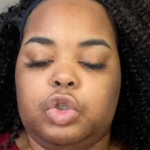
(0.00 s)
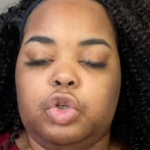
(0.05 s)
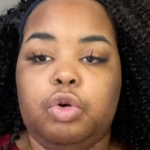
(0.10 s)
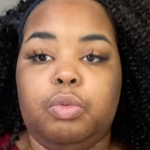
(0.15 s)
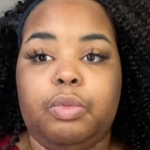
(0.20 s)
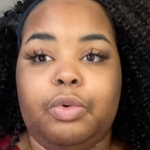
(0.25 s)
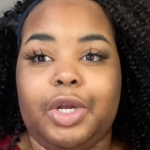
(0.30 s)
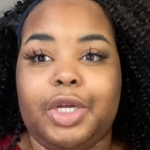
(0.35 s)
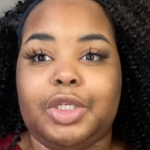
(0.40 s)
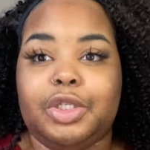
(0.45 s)

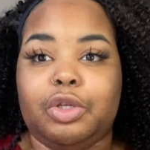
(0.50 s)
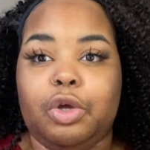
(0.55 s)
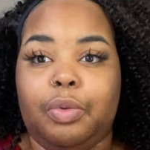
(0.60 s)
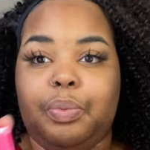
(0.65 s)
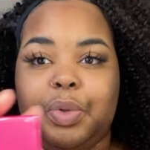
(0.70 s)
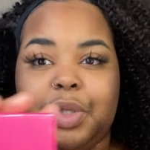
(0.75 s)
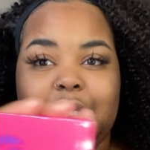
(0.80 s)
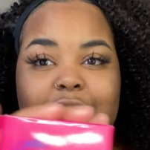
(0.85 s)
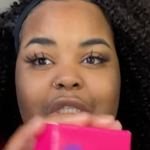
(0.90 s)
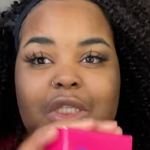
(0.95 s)
turmeric
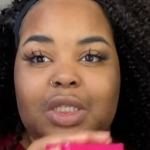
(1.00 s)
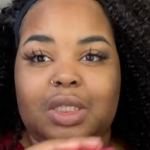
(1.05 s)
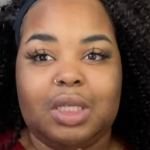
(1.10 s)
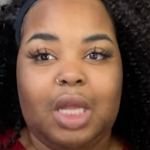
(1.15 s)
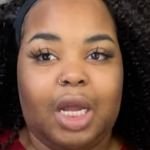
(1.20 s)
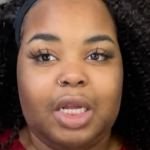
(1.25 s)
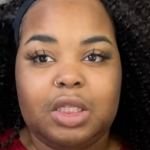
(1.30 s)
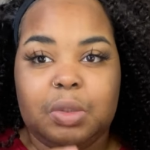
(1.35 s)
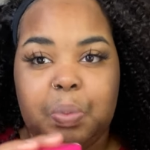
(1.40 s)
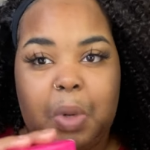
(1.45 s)
soap, and this is
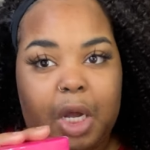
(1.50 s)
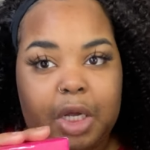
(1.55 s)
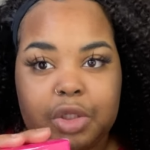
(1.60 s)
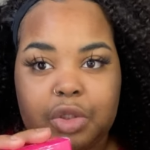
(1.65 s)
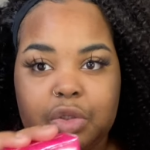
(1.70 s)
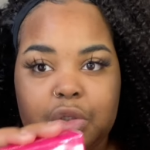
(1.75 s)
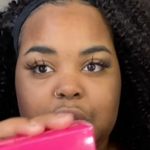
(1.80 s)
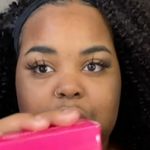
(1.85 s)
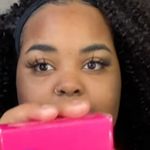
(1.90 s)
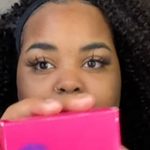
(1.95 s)
not
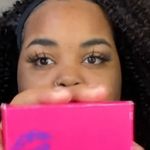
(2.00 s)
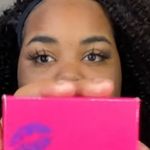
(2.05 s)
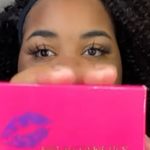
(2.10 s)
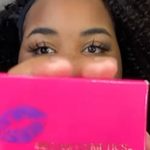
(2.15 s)
sponsored by